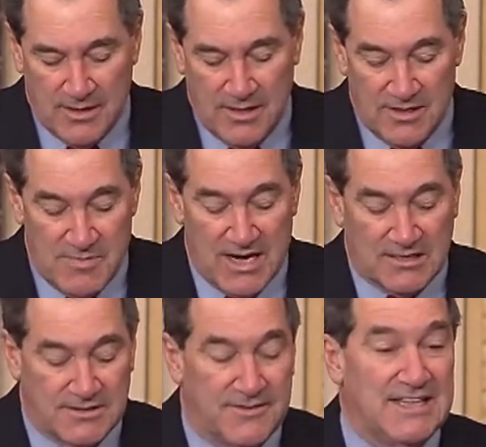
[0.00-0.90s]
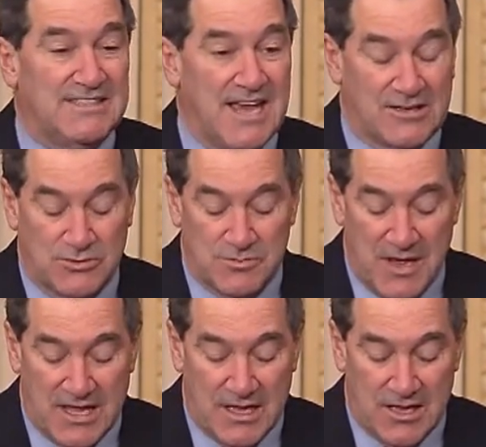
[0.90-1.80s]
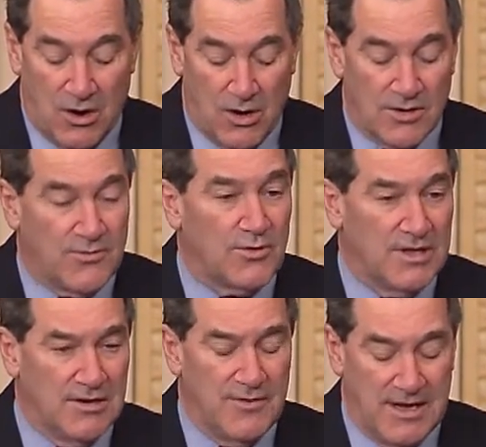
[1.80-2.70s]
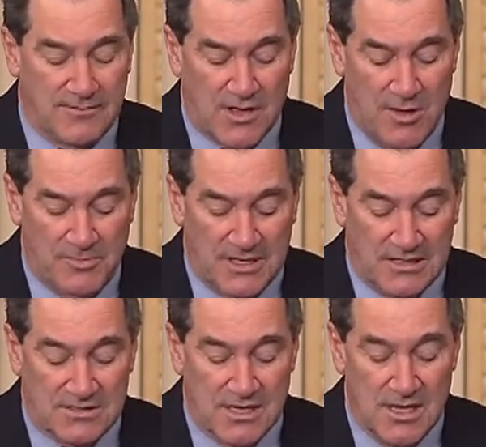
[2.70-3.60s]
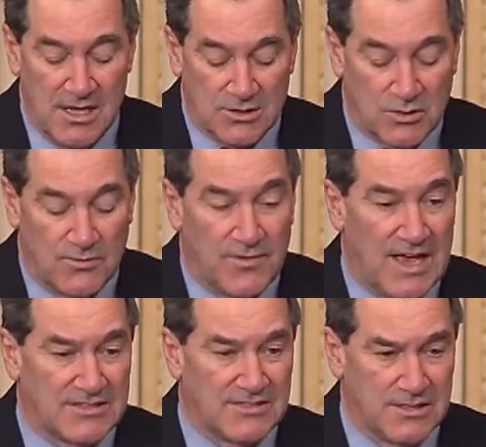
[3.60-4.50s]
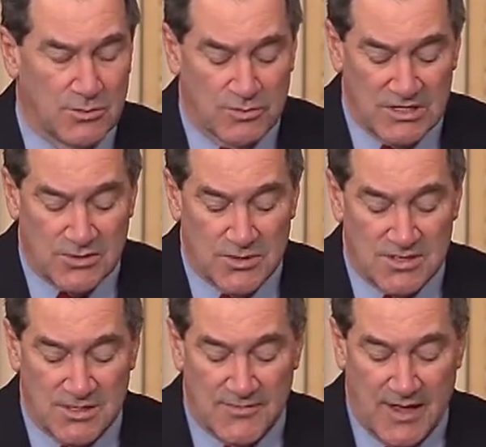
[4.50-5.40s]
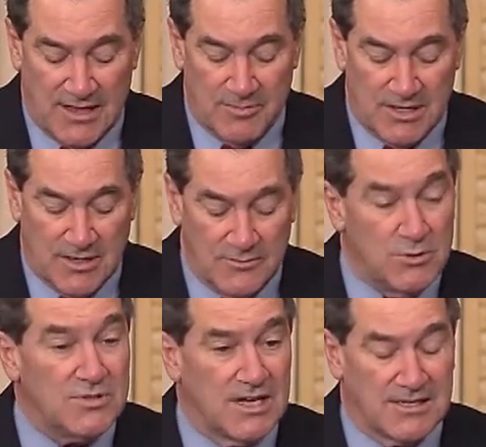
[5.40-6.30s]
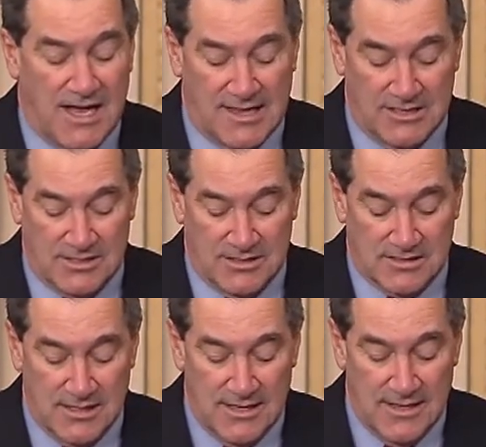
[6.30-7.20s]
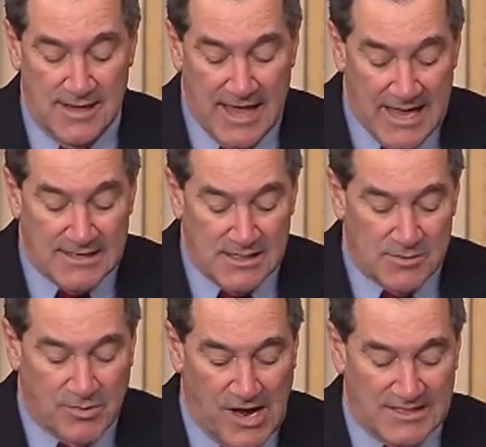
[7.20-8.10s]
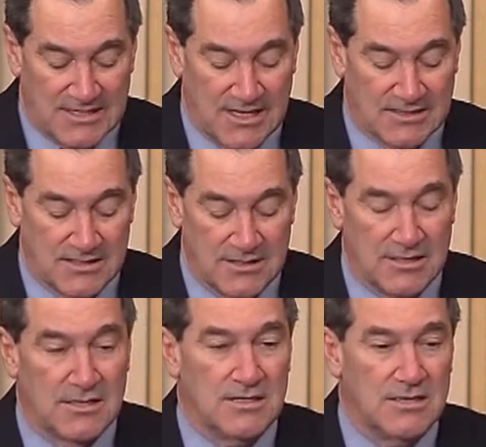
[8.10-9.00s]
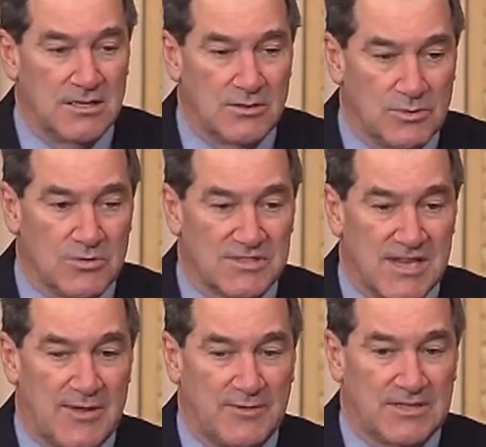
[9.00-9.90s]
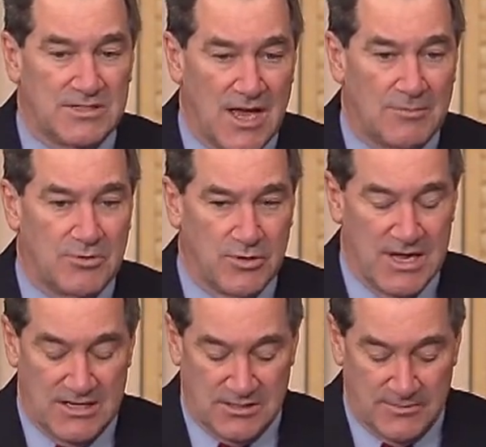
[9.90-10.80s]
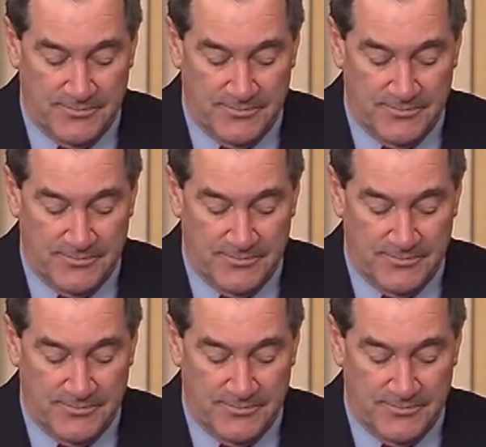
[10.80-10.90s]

The medical device tax was making it harder for innovative companies to invest in the research and development of new technologies, and in the process, we were stifling job creation.